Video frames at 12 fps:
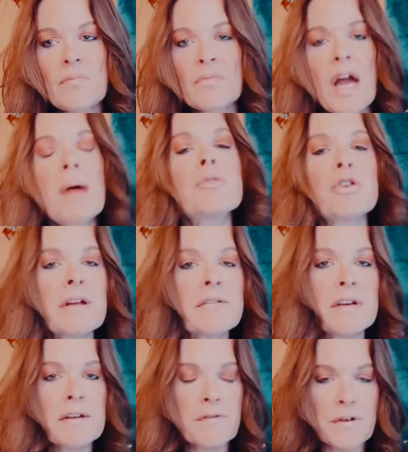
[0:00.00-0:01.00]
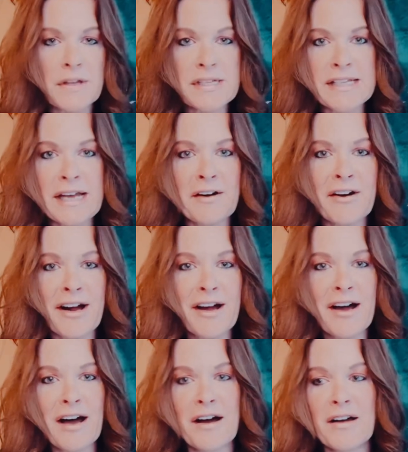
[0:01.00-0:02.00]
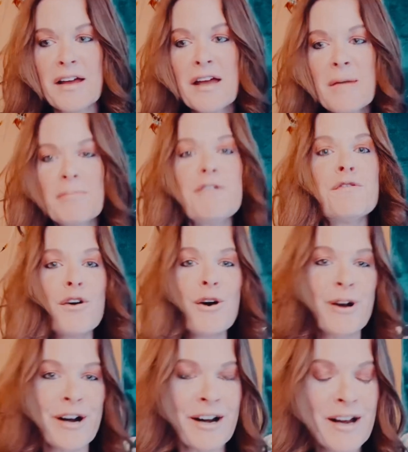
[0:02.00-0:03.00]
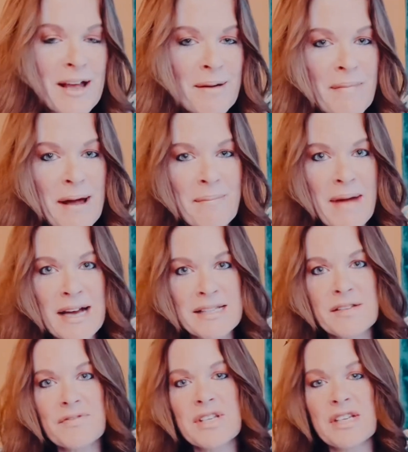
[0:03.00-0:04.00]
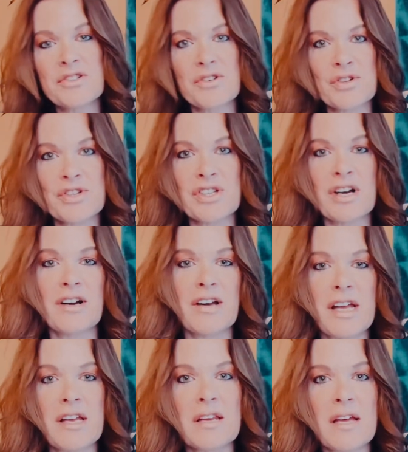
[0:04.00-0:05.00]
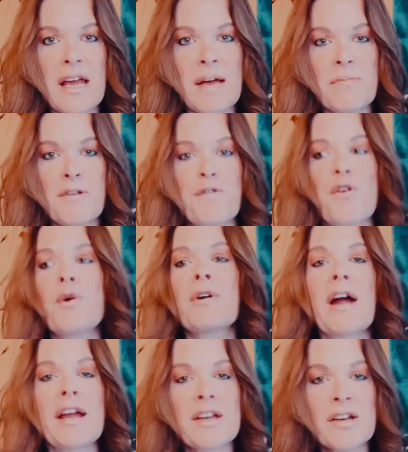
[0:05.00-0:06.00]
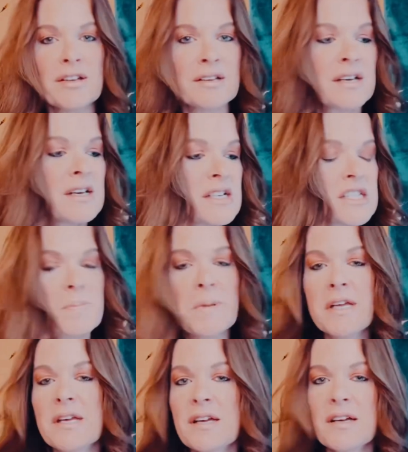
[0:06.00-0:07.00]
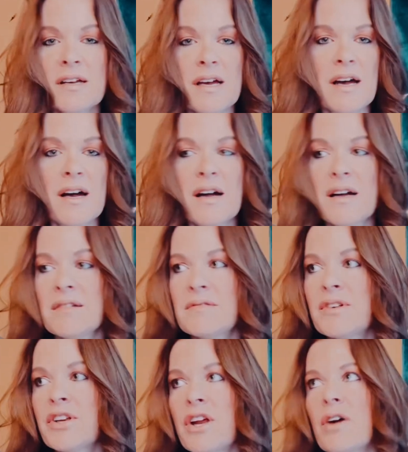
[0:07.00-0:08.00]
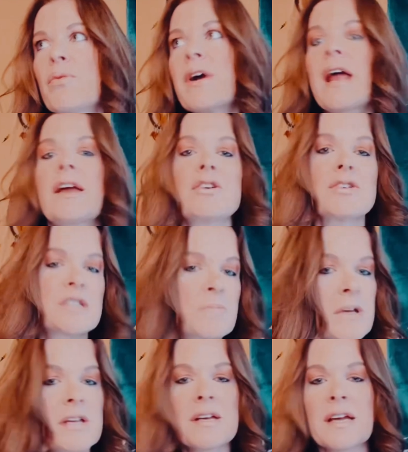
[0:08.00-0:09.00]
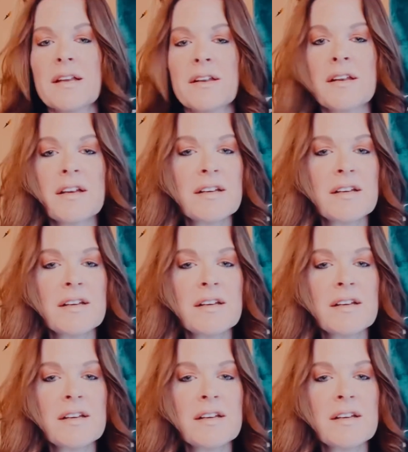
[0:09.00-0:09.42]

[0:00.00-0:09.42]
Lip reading: I'm grieving for the Sarah before my massive seizure started, and before I could speak, when I could speak and